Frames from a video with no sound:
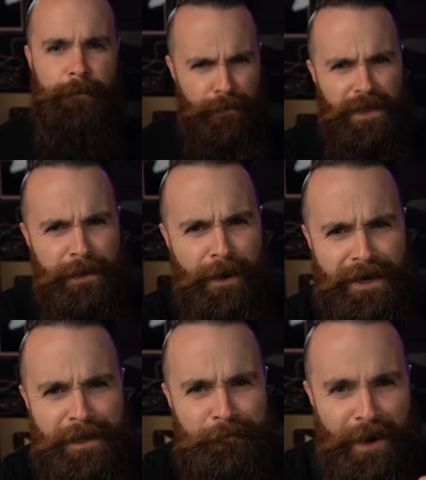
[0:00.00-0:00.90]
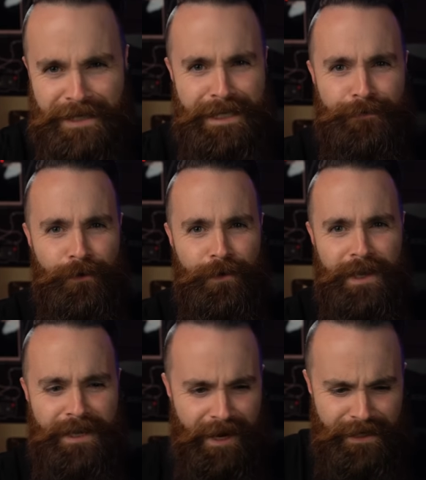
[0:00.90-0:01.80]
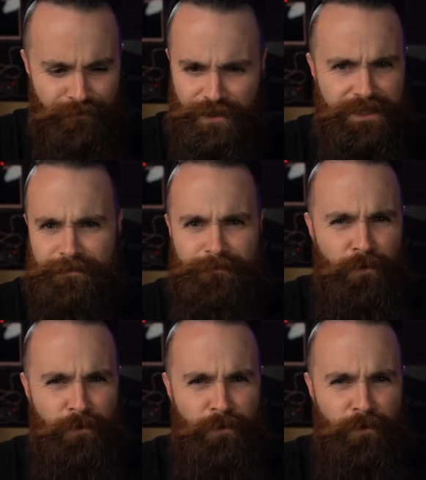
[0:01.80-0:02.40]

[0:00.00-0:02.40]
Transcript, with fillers: I mean, think about it. By default, it kind of just